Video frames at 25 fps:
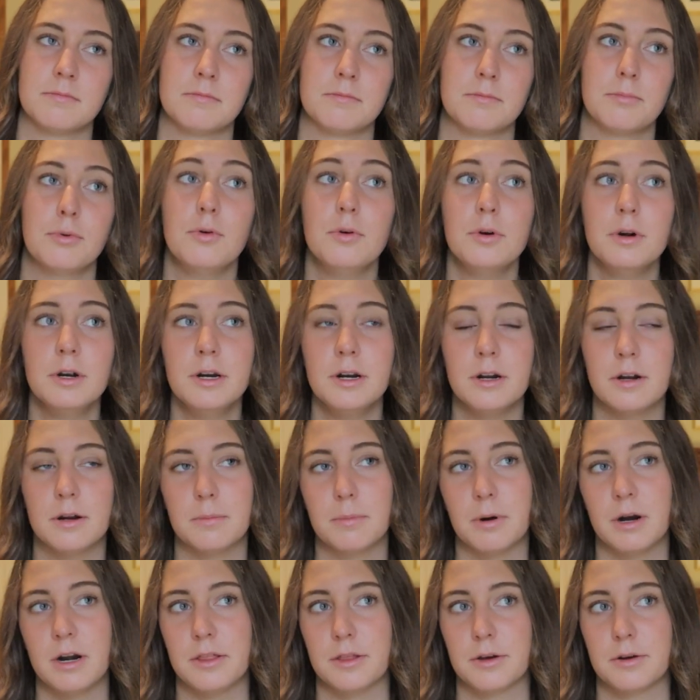board or
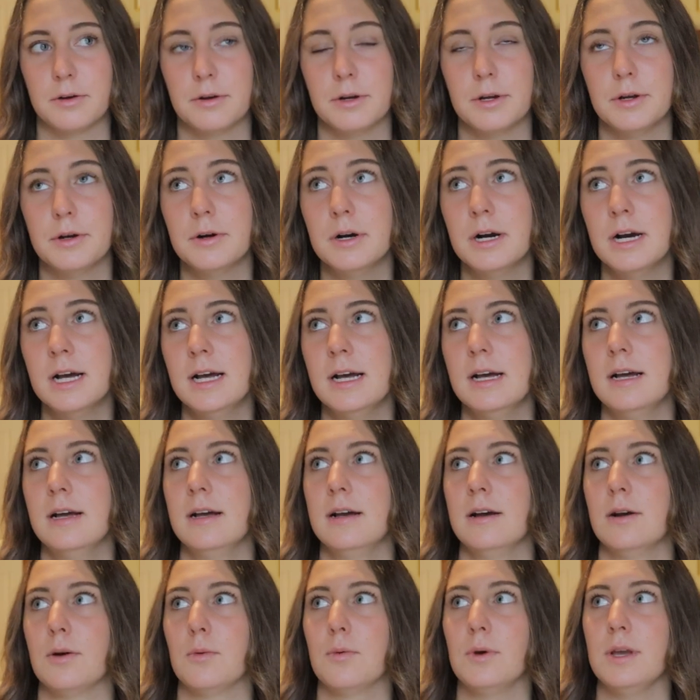part of the crew,
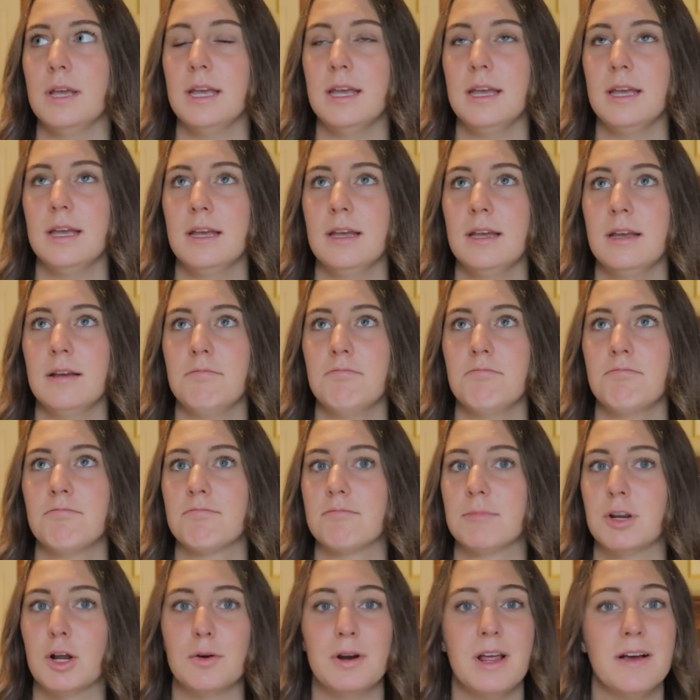we
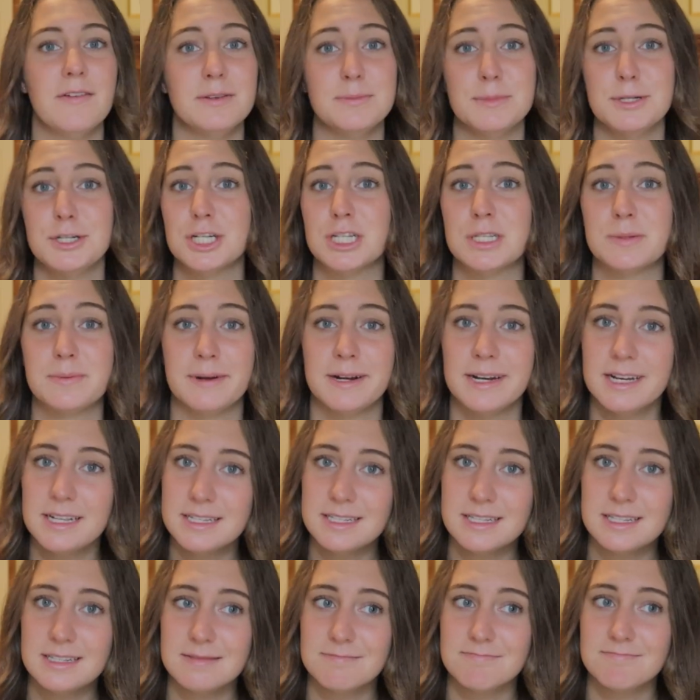don't have as much
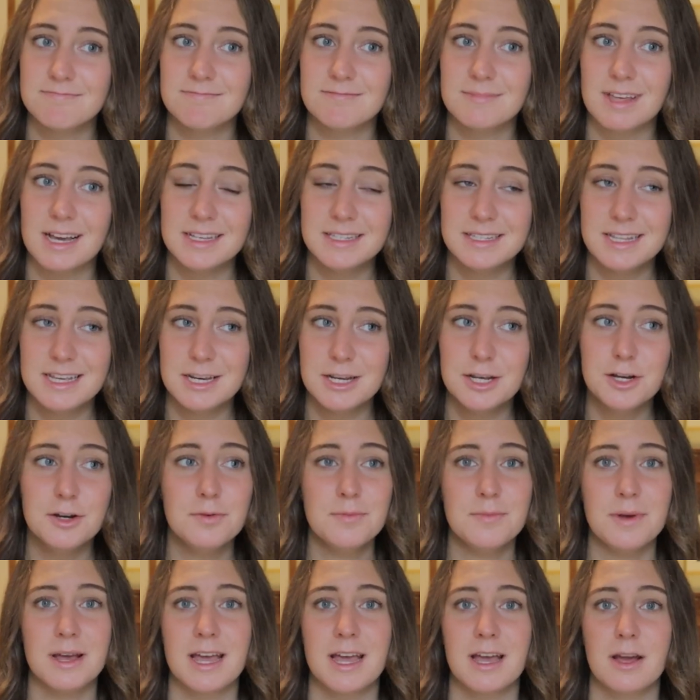experience as they do,
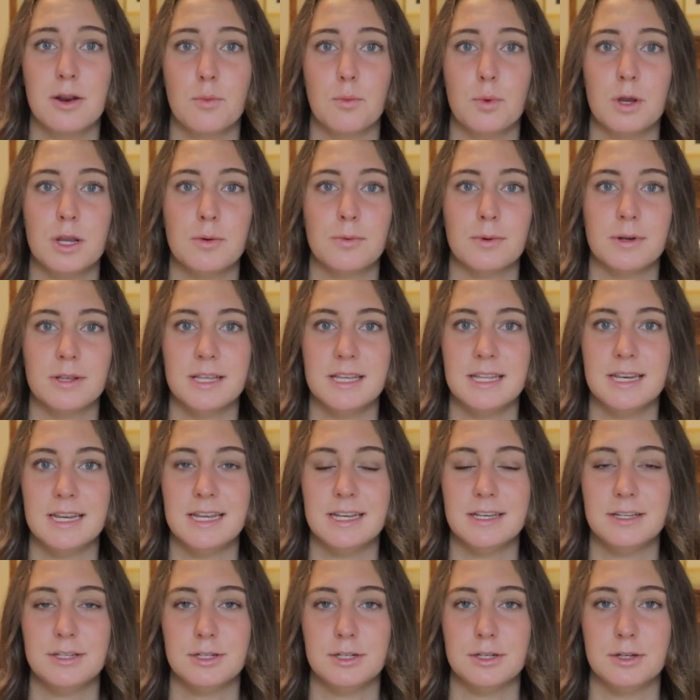and we really
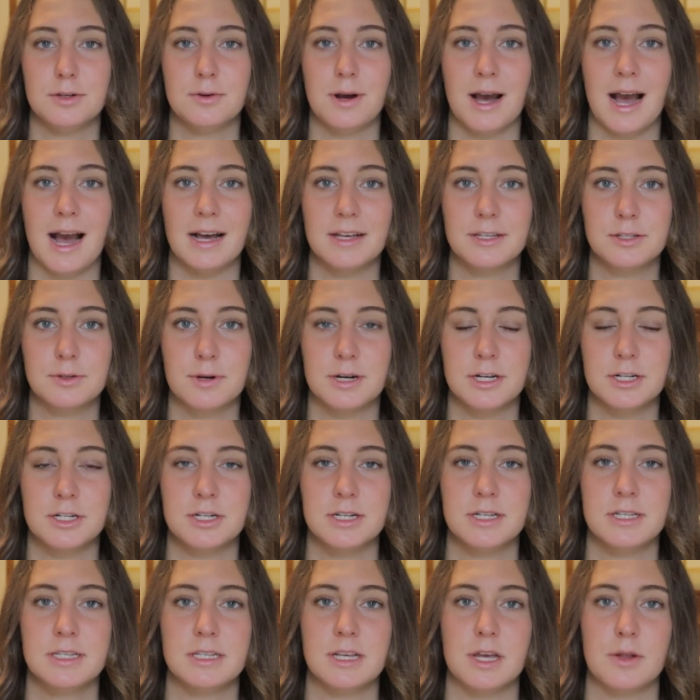need to ask
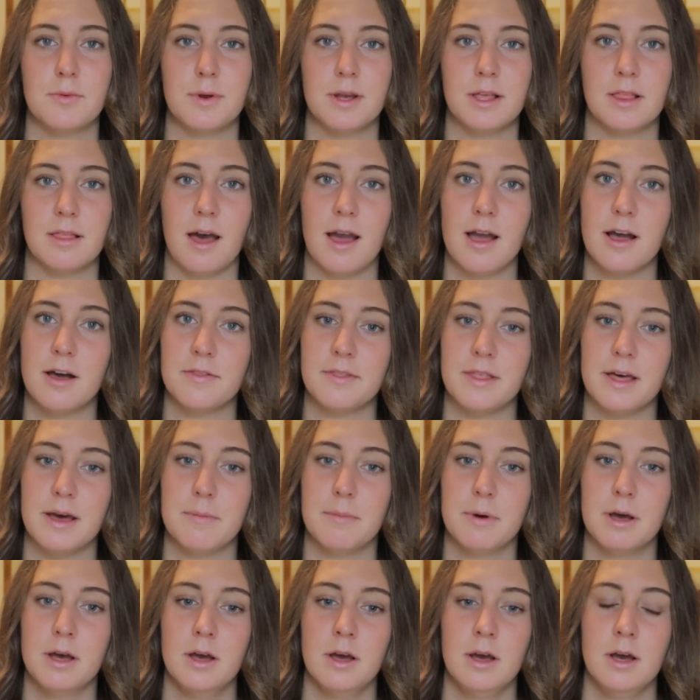questions and rely on
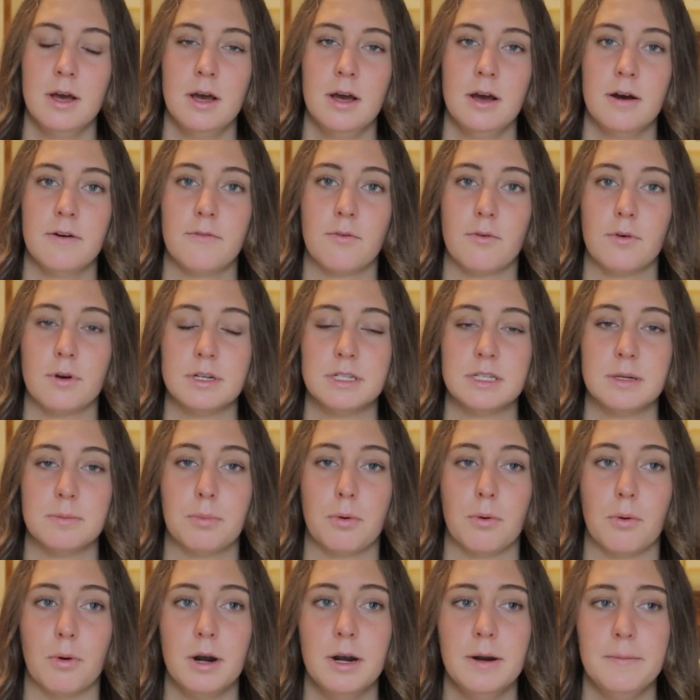them for
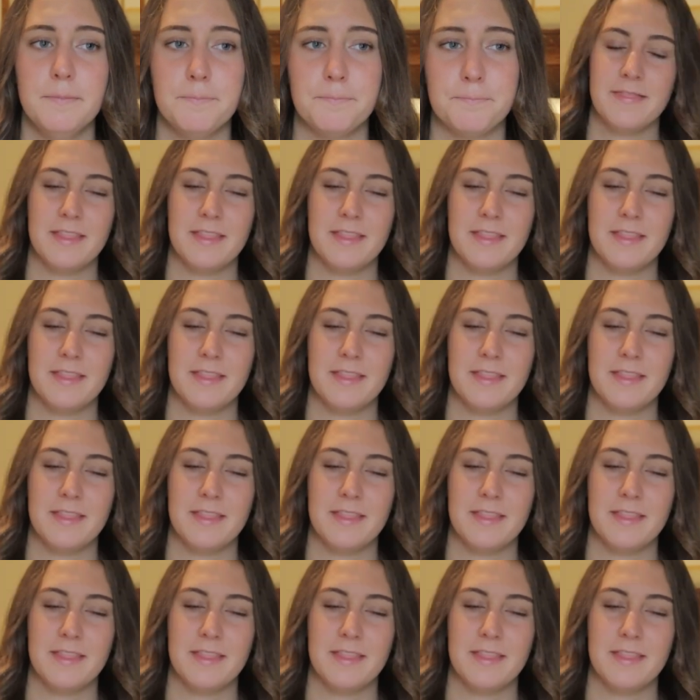support.